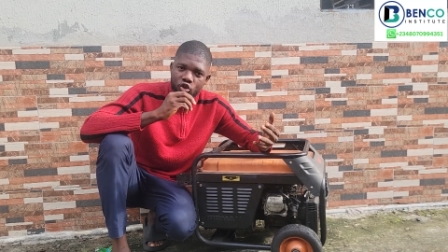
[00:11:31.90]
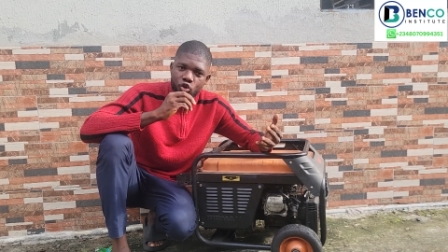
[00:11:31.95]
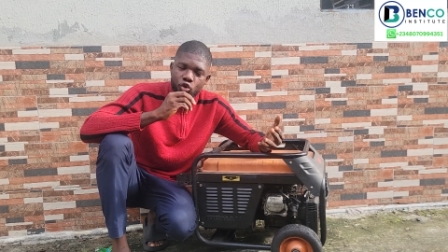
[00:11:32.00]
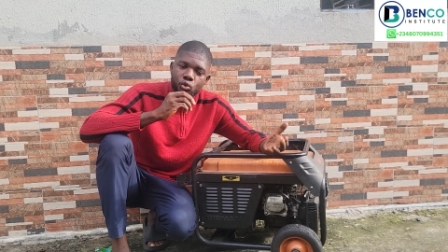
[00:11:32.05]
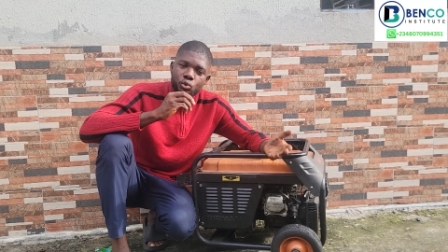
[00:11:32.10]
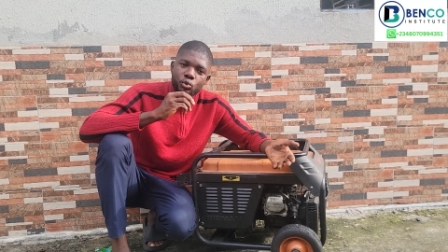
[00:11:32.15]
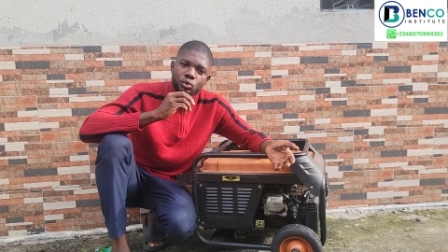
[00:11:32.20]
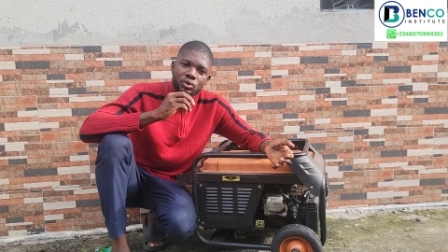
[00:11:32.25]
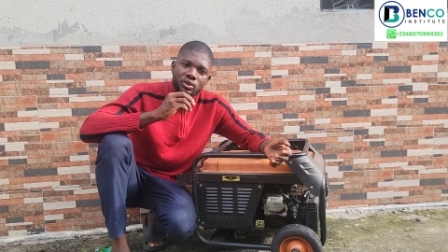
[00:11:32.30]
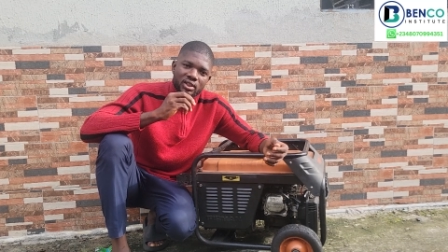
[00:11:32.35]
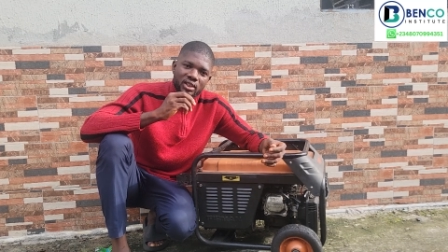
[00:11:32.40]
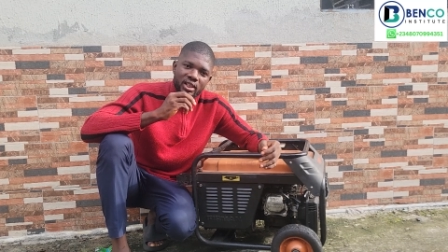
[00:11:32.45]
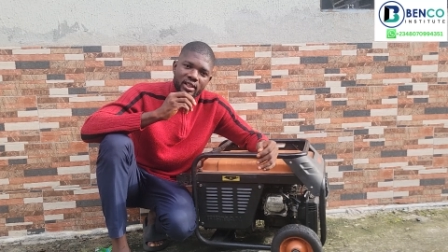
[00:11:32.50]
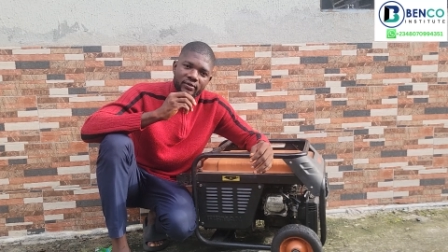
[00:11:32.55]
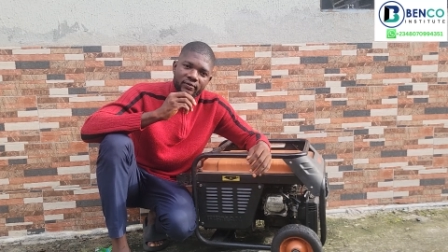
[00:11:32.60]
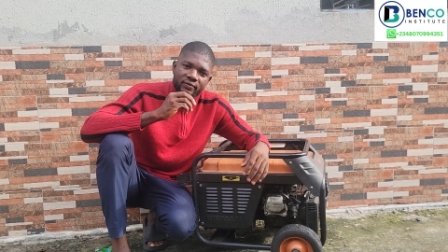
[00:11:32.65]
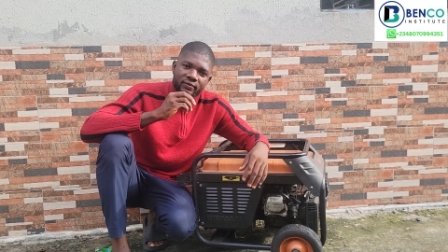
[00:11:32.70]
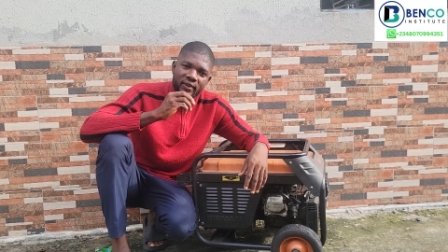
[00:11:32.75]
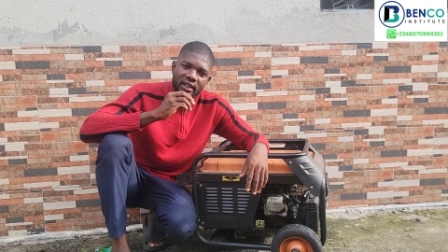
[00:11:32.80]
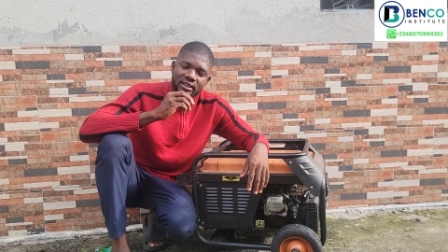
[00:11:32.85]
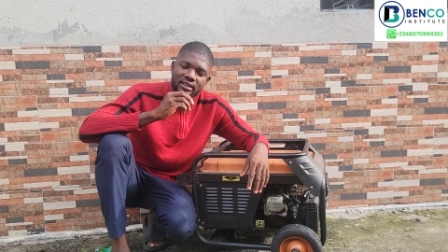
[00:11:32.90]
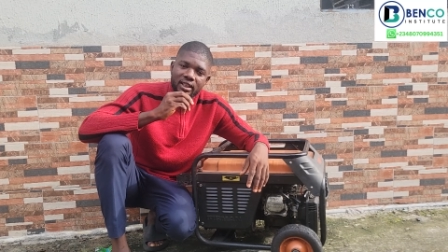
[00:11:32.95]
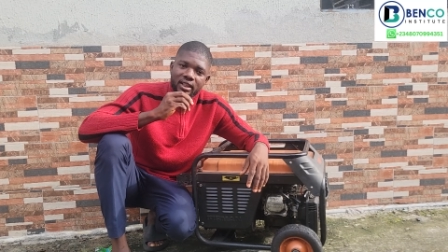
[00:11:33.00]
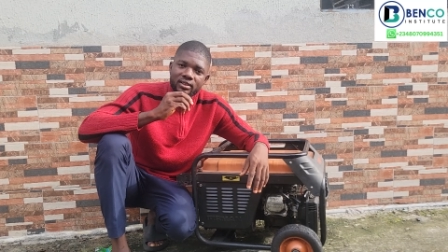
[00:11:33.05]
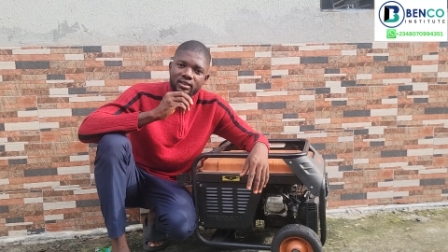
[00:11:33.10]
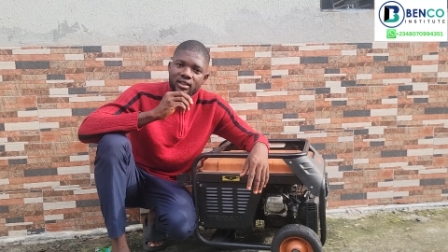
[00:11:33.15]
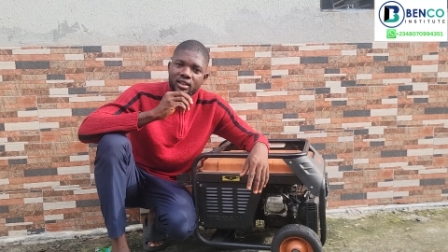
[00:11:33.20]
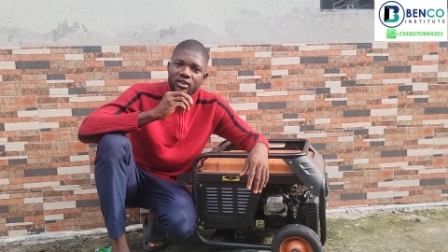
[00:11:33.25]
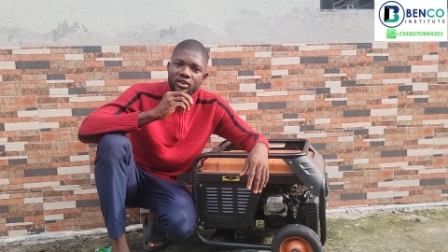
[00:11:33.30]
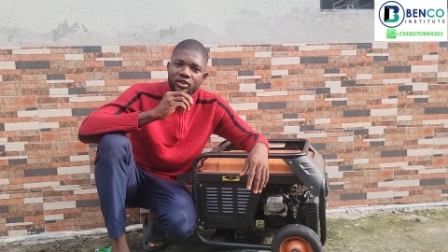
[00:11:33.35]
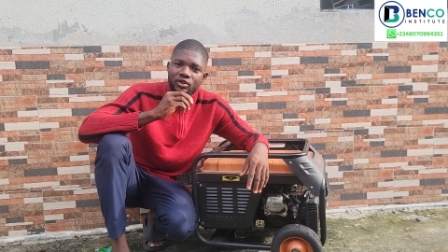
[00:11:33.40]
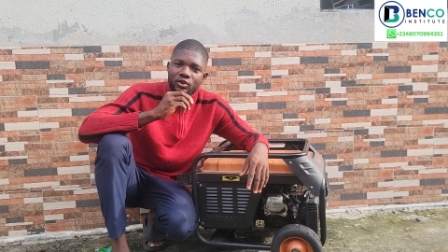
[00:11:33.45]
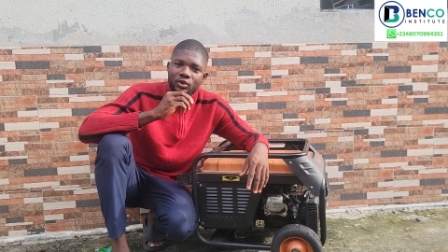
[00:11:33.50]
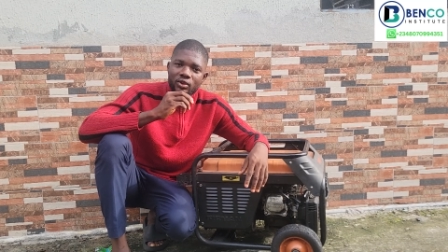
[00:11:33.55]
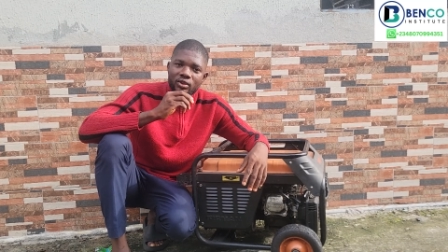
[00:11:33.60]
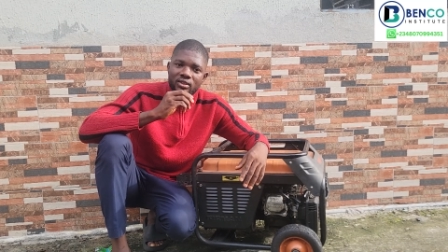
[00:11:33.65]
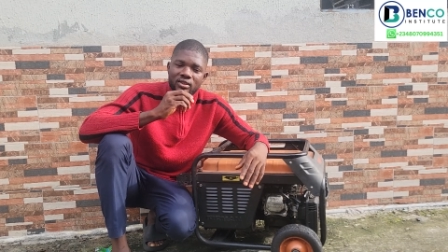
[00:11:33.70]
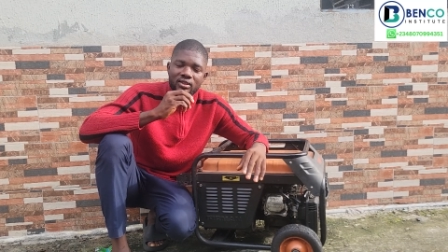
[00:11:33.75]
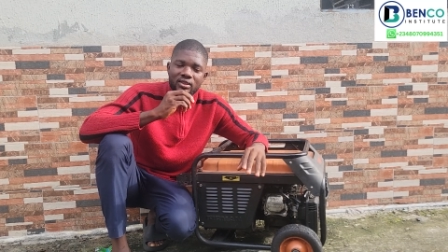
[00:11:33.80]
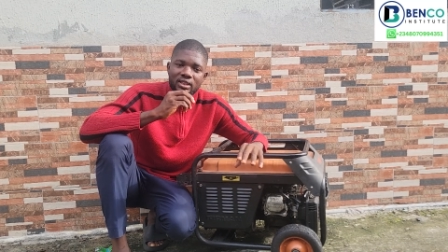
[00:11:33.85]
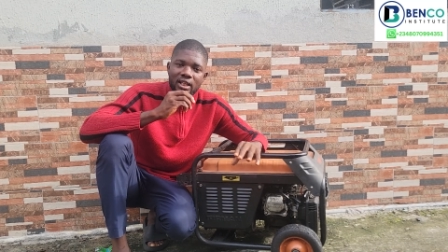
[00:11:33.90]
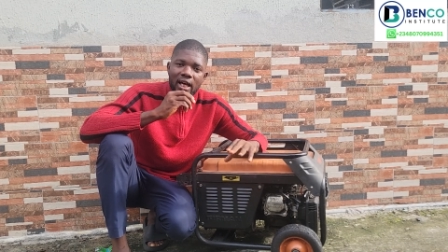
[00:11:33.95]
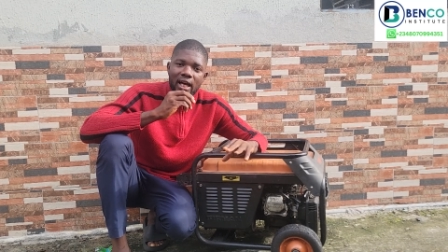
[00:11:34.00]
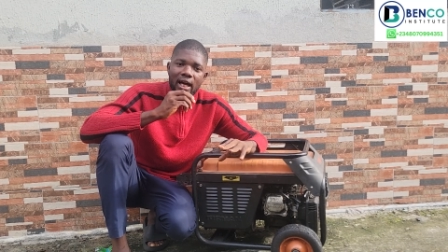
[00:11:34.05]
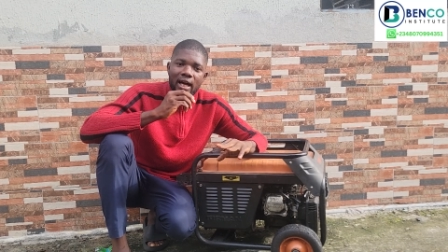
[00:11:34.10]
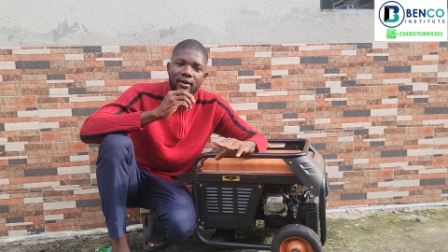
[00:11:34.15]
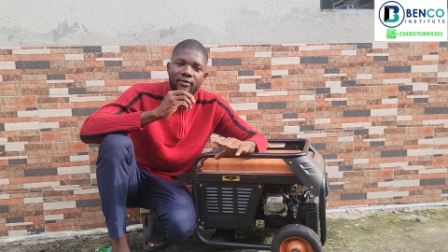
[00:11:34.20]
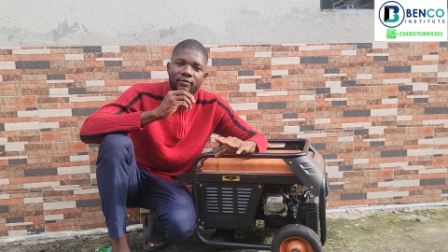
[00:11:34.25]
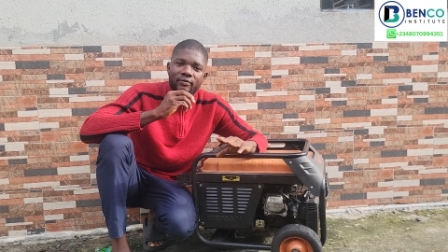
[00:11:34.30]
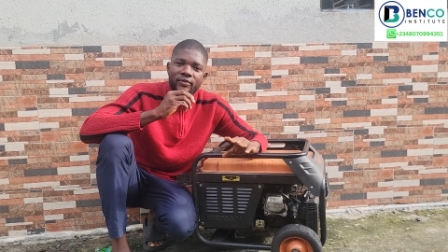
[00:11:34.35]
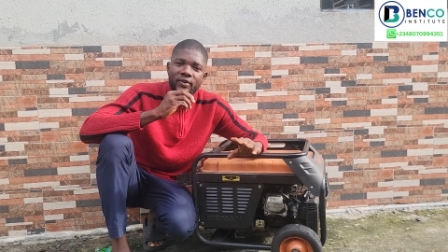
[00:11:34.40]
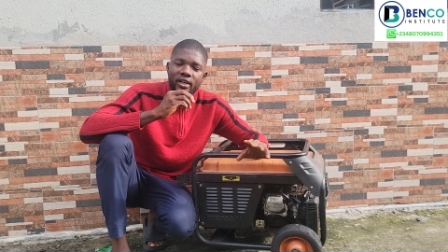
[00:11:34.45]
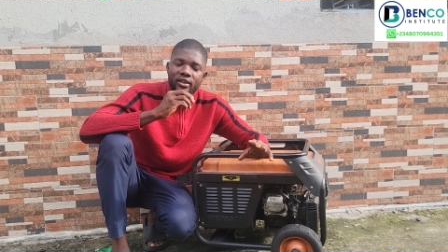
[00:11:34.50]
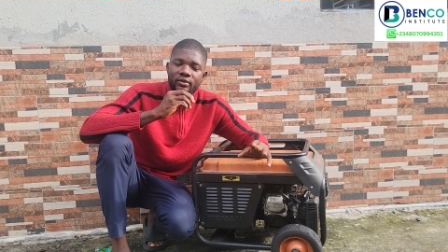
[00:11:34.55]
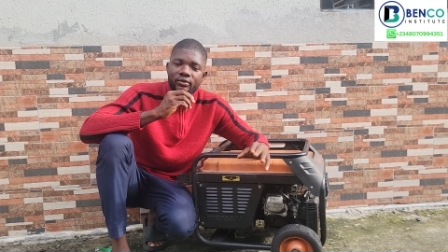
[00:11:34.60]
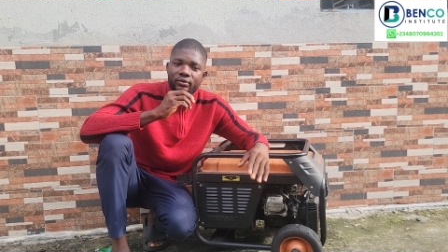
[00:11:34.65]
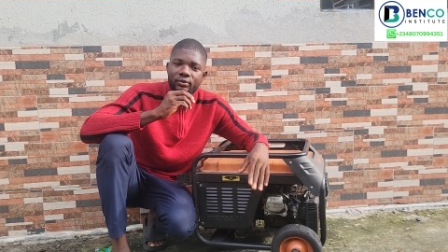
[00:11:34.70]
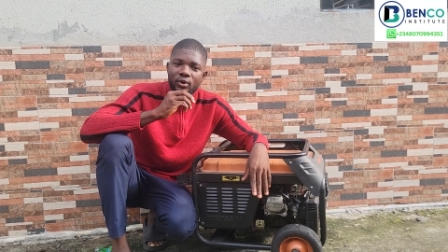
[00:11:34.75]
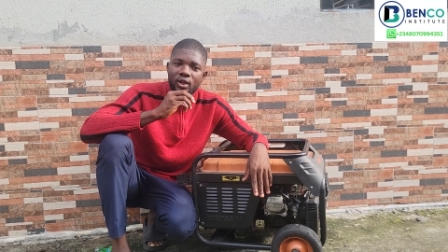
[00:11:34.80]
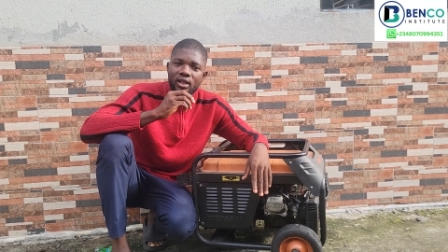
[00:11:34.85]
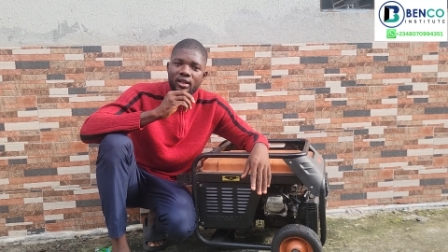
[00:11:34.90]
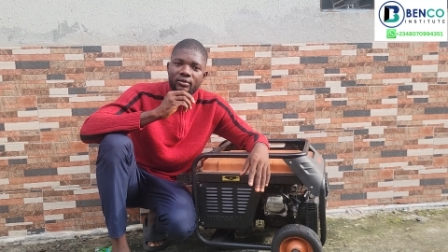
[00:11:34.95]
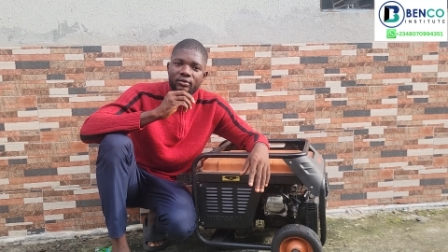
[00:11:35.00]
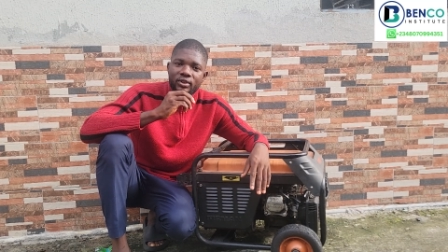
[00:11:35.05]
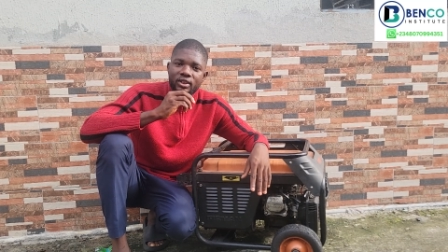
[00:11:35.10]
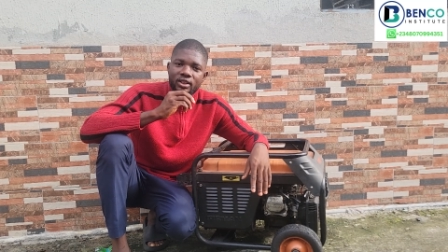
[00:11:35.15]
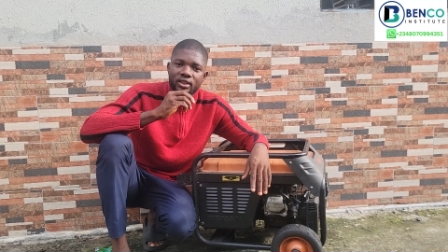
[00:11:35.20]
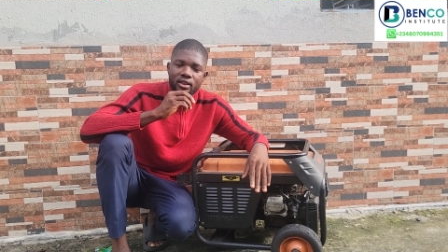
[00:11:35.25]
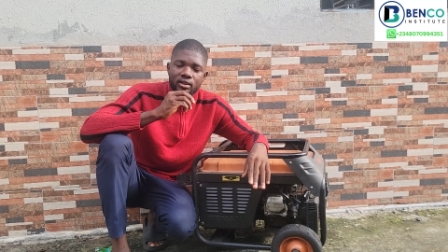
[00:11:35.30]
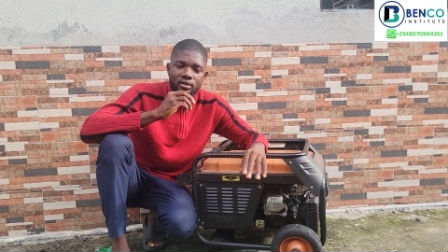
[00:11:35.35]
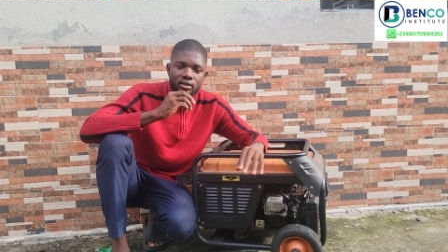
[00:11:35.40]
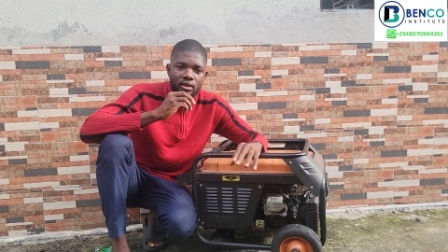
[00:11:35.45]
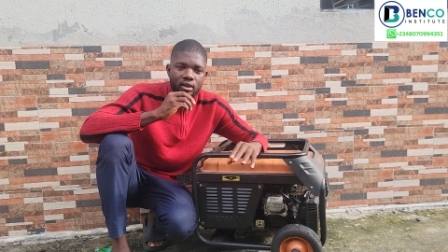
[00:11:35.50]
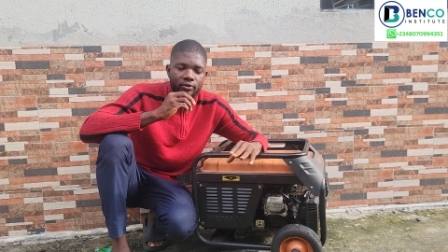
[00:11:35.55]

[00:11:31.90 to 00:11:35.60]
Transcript: use inverter generators that are very fuel efficient.